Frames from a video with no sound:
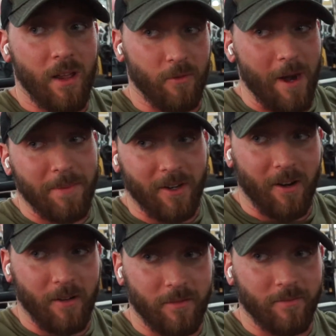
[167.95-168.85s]
The reps
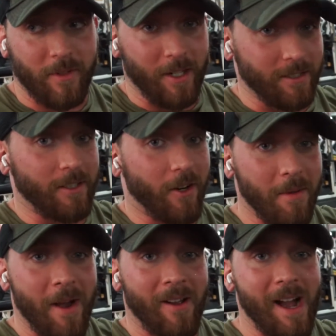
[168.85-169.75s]
are a good
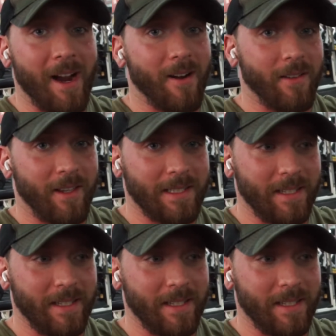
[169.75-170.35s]
amount higher on this.